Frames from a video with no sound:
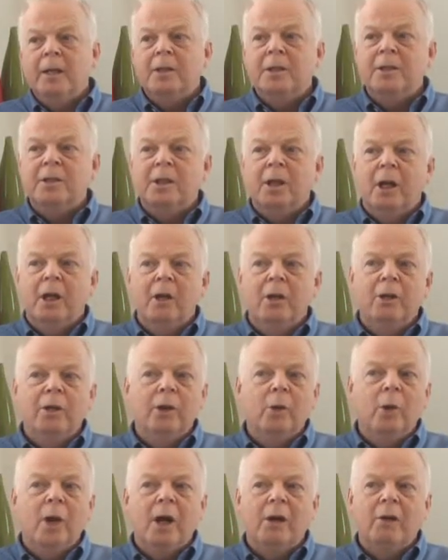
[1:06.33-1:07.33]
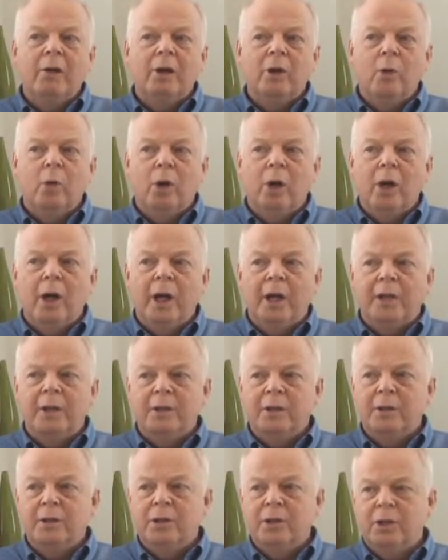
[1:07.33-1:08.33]
So you are
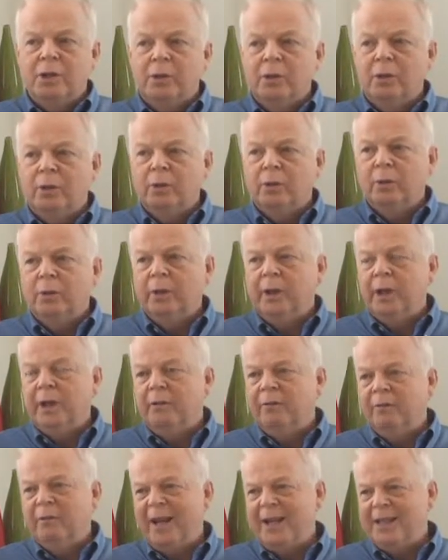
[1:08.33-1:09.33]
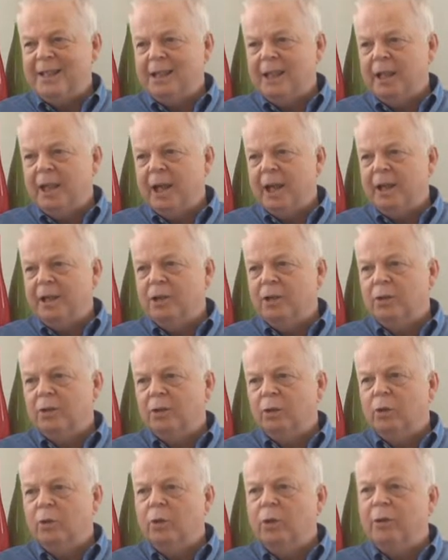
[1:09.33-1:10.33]
required to investigate
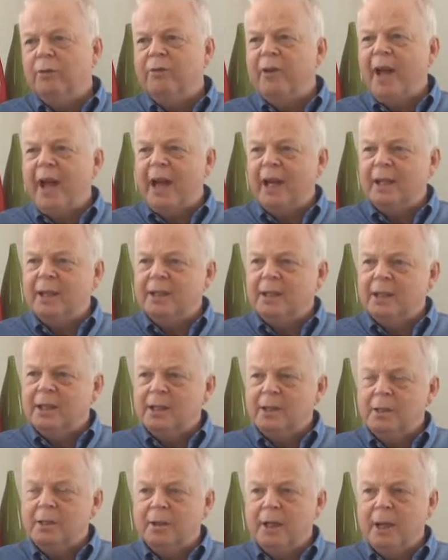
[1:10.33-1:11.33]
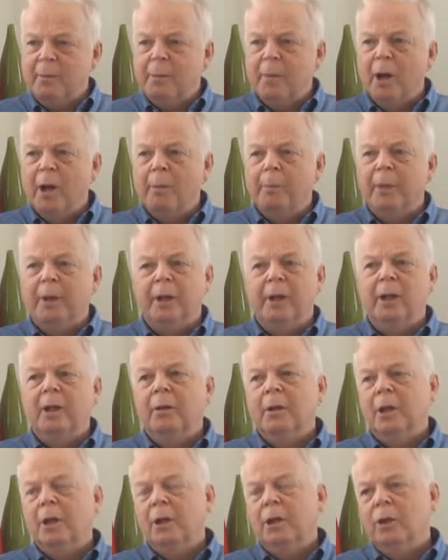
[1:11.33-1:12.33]
all the facts, and that might
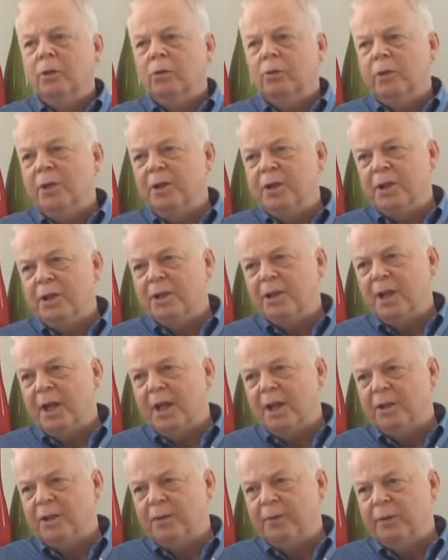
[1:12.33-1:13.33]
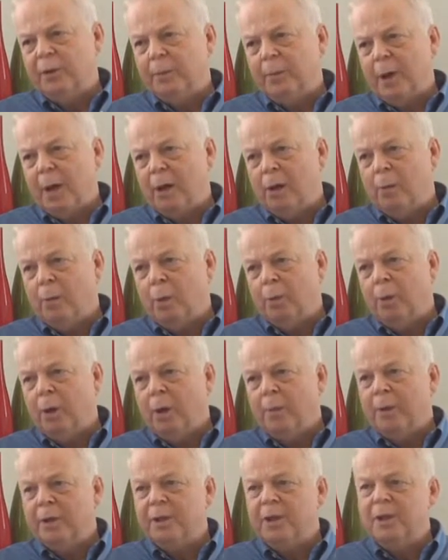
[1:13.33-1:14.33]
be recent sales of comparable
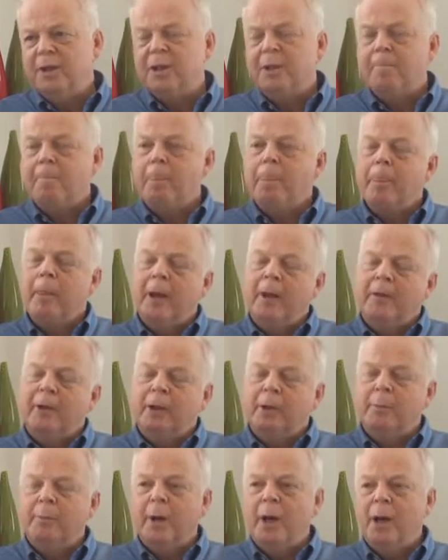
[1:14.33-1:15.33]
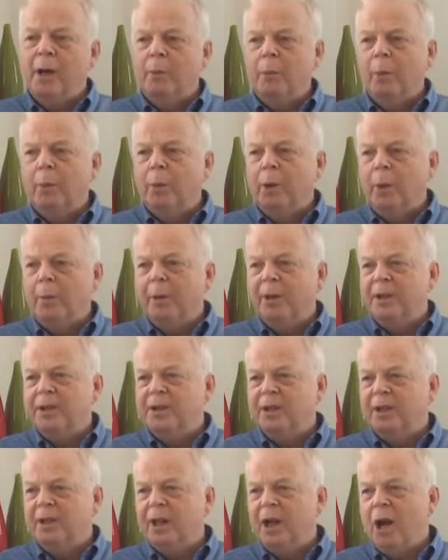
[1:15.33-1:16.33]
properties, other comparable
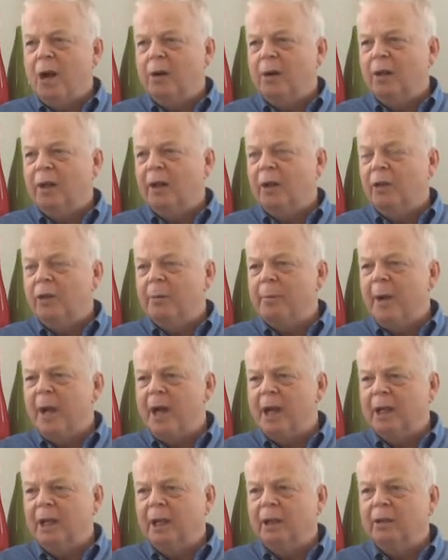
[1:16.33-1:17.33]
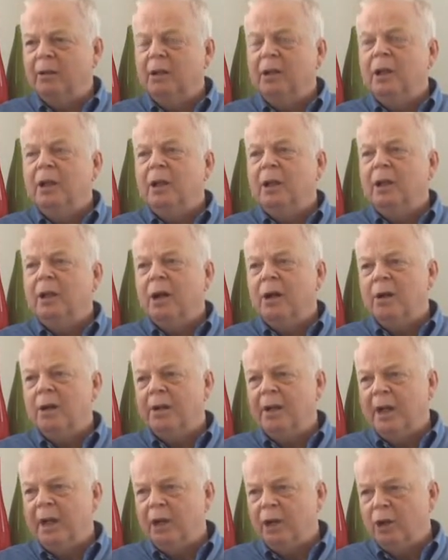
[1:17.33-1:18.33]
properties that are currently on the market,
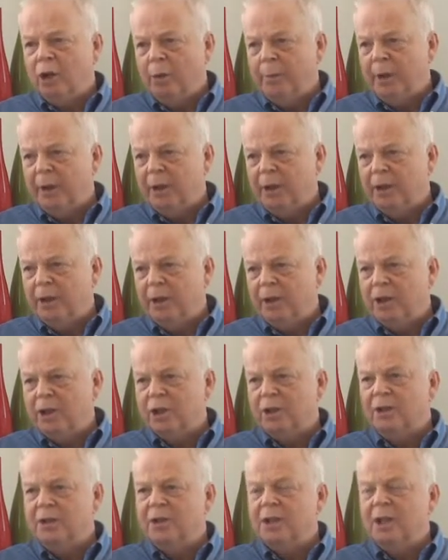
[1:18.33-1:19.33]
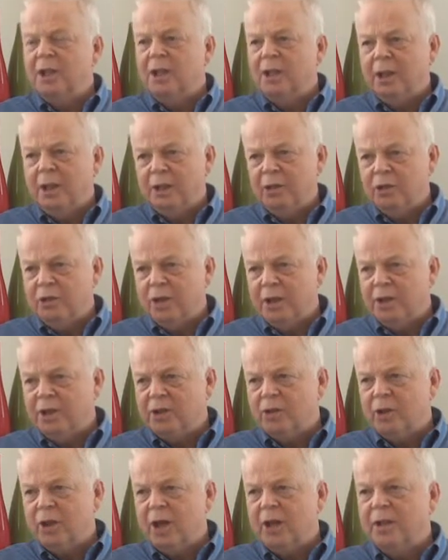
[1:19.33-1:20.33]
current economic conditions,
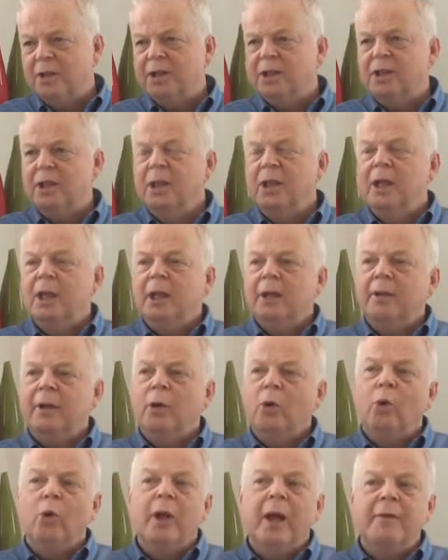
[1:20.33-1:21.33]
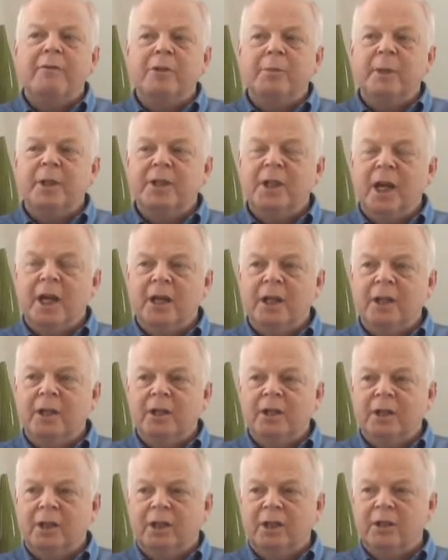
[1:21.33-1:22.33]
interest rates. They all have to be taken
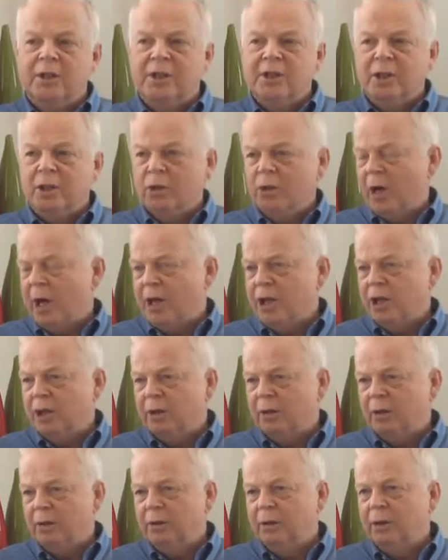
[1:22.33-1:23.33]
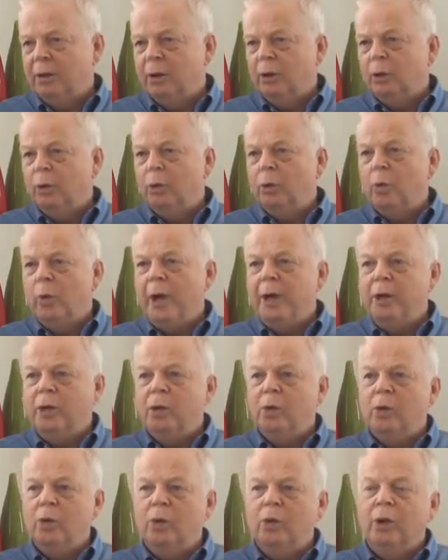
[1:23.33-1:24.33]
into consideration when
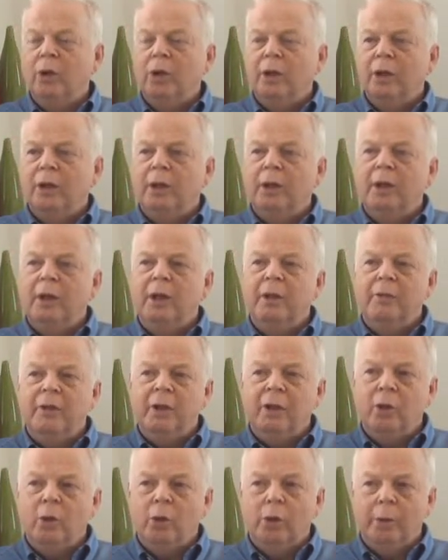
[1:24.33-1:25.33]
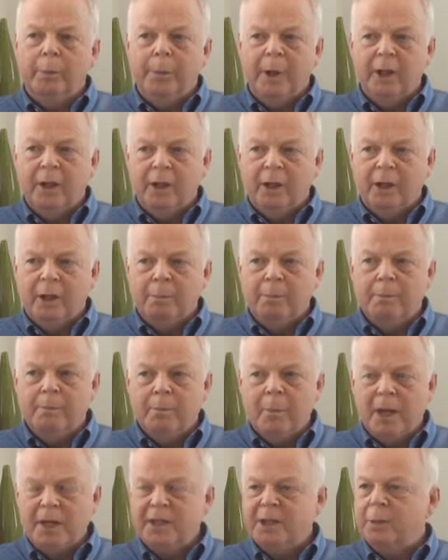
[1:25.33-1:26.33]
you're giving your opinion. It
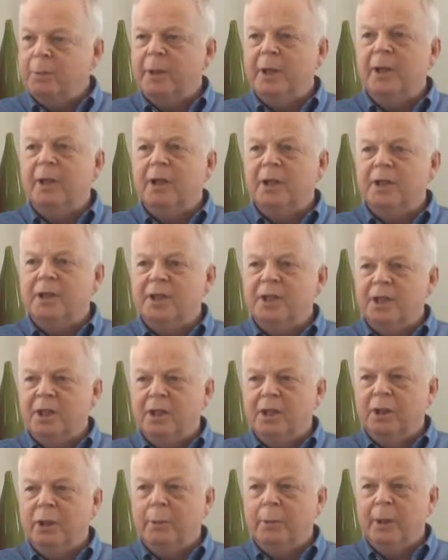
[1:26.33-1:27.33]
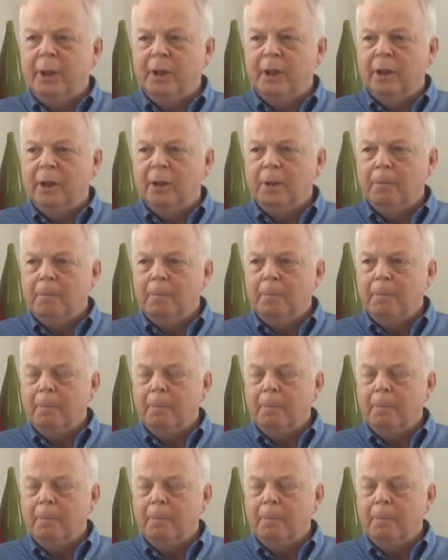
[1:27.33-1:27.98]
must be a considered opinion.